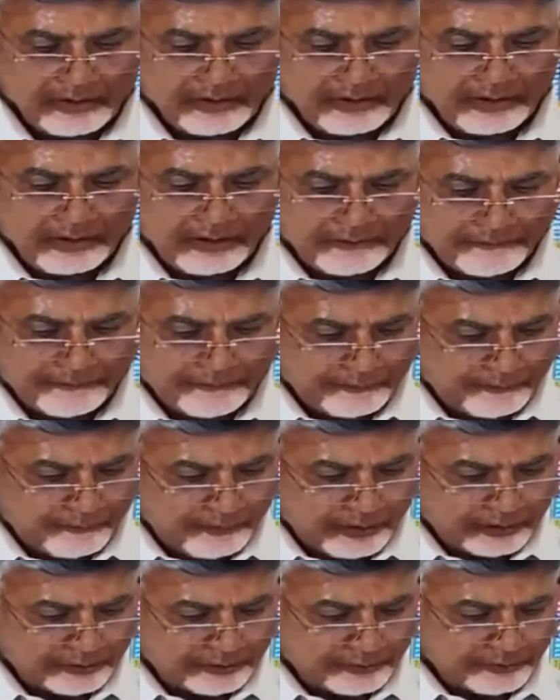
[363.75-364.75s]
of
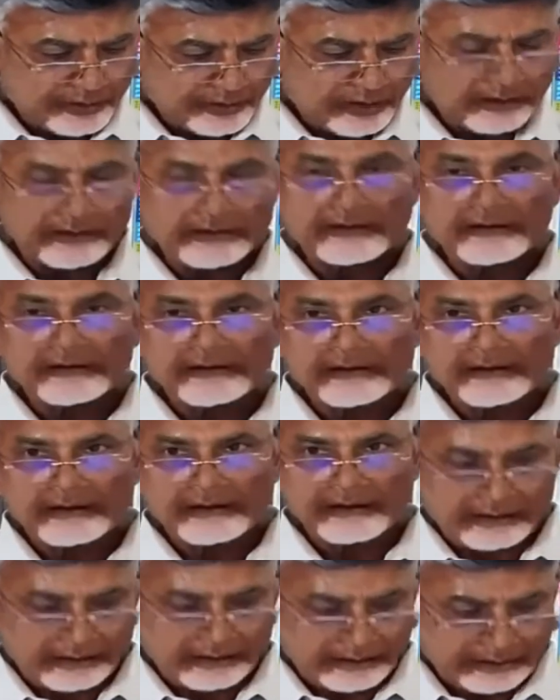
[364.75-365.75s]
what we are
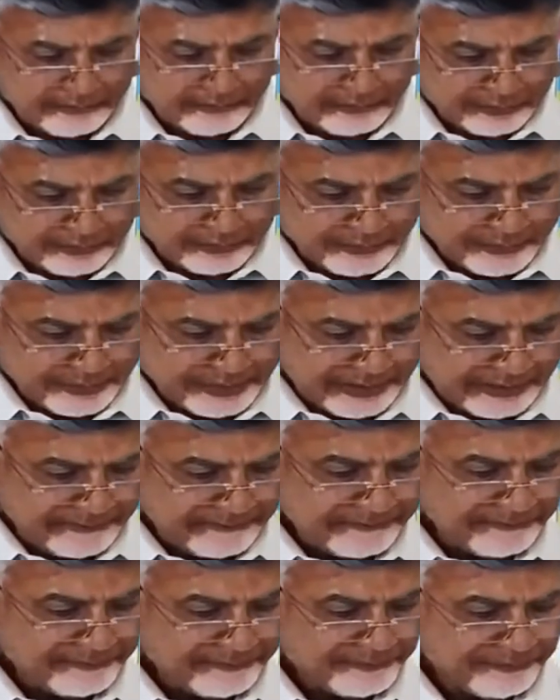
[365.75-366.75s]
around today.
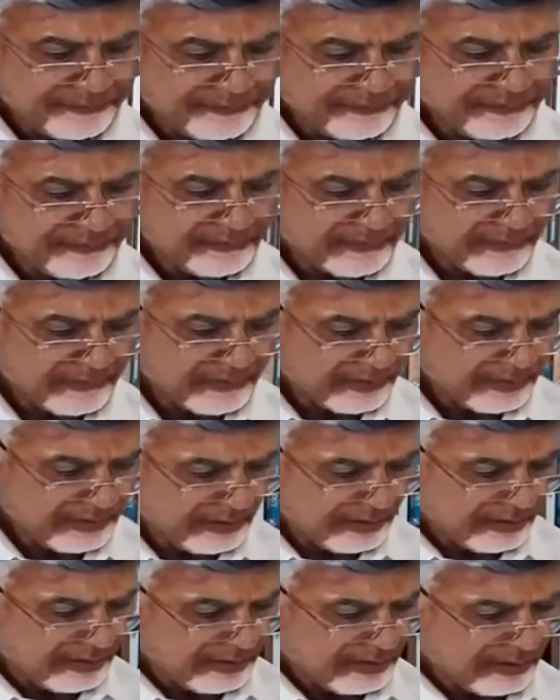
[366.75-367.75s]

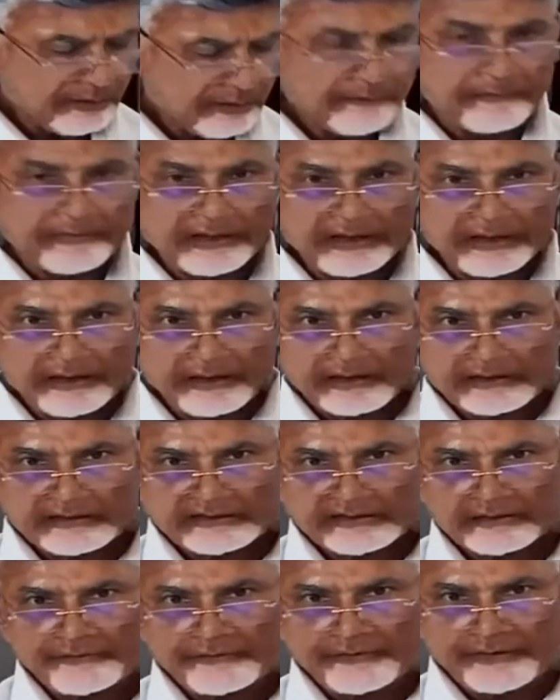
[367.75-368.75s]

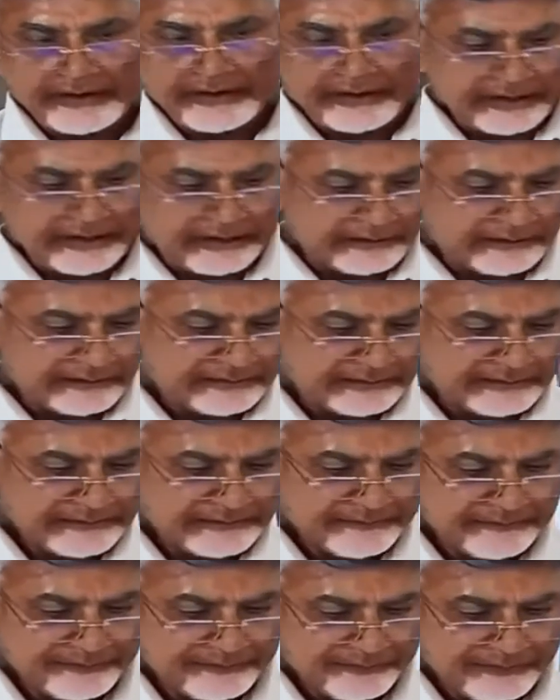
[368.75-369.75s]
Millions of Indians,
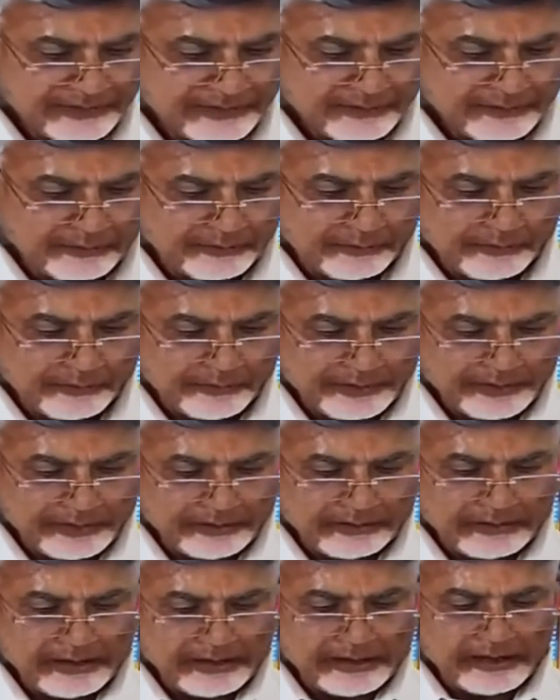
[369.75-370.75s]

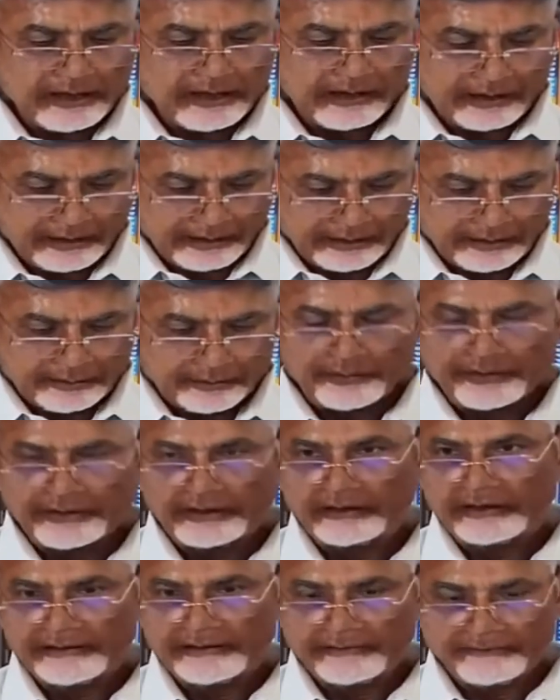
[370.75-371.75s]
knowingly or
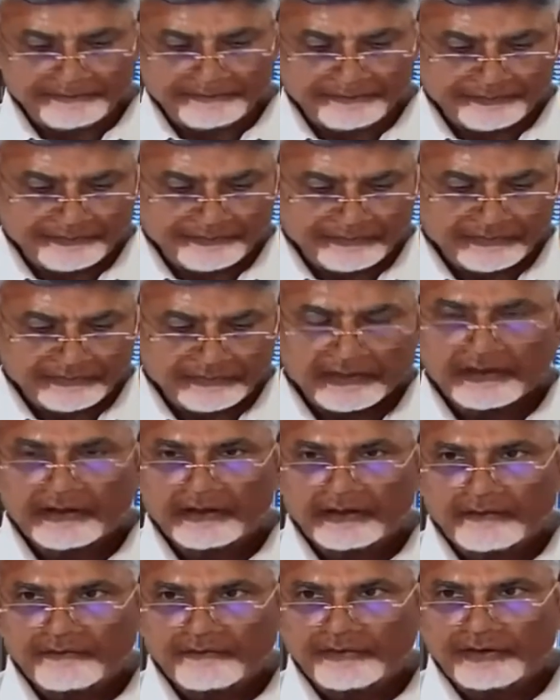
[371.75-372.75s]
unknowingly,
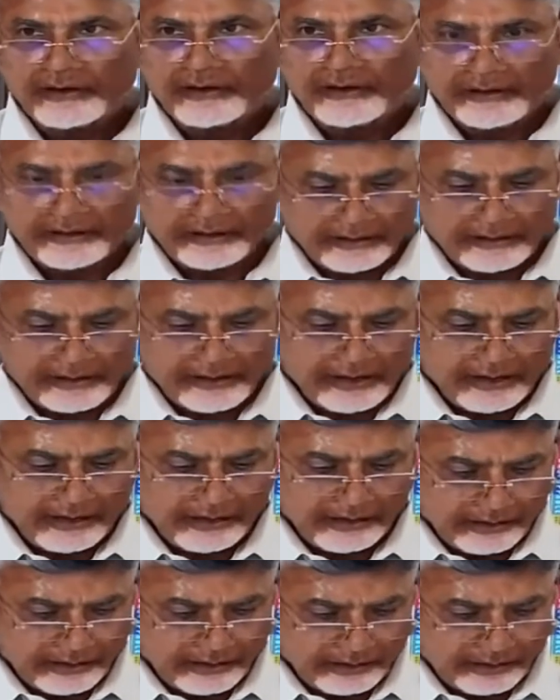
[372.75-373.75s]
willingly
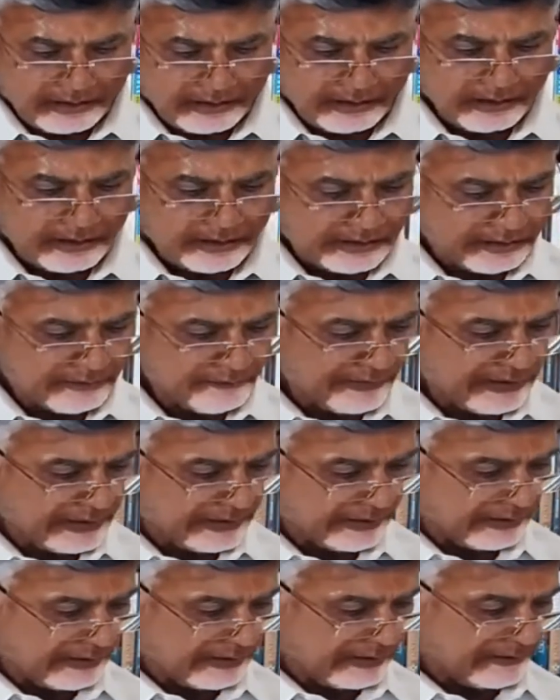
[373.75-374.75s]
or
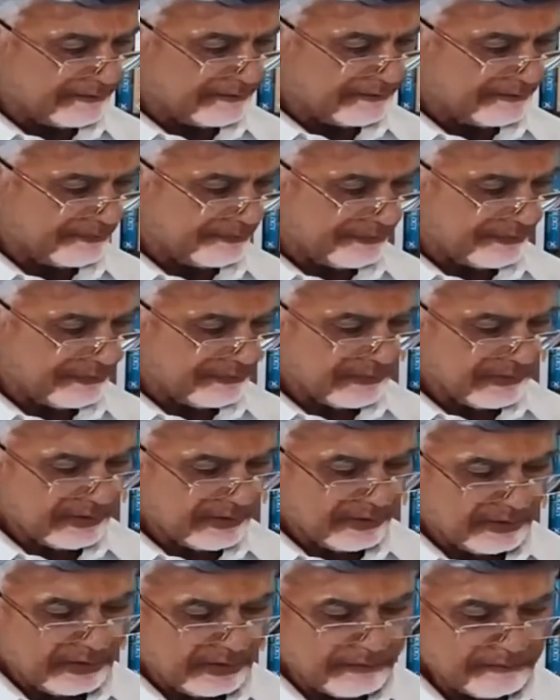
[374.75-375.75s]
unwillingly,
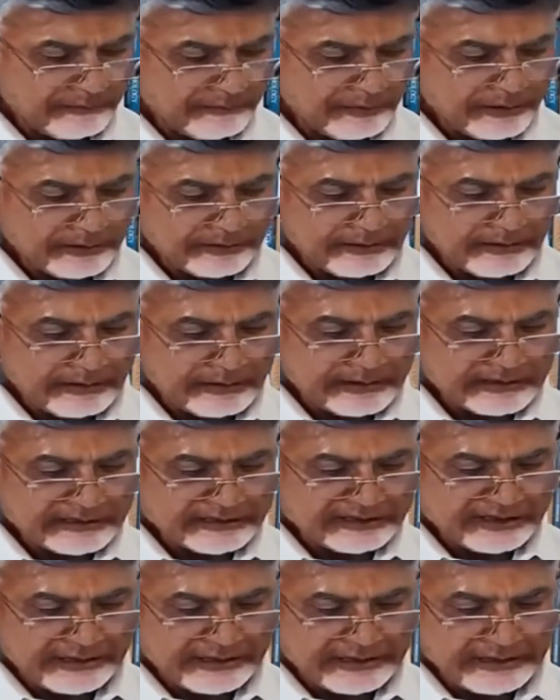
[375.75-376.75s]
embarked on
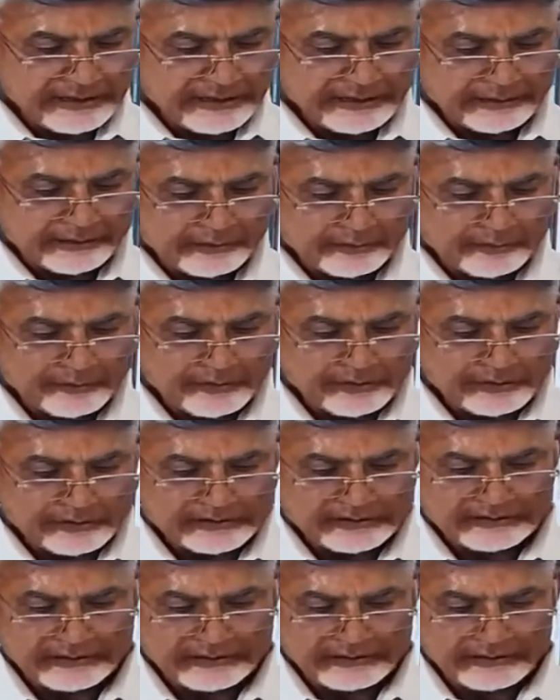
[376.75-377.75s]
a journey
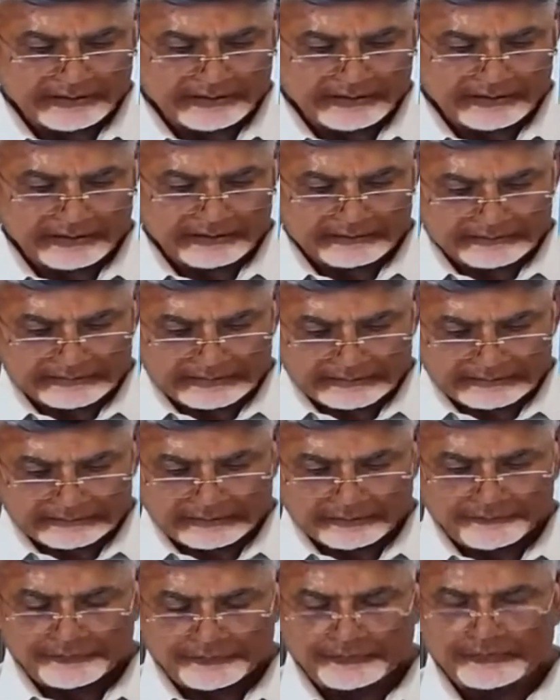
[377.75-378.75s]
towards an
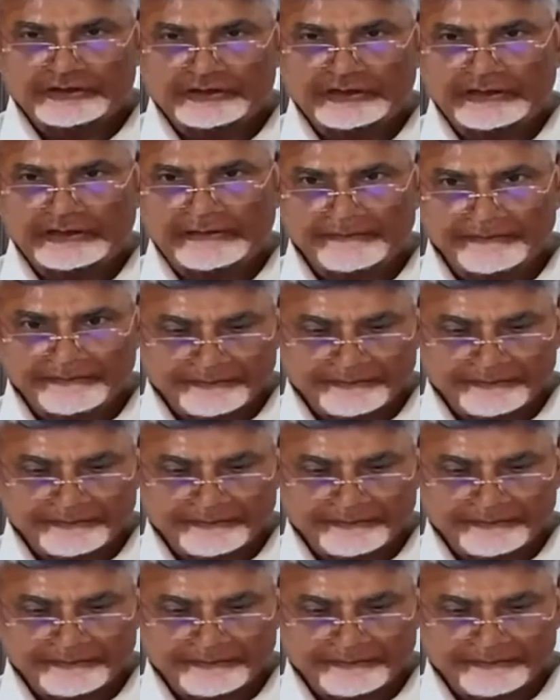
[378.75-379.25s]
uncertain future.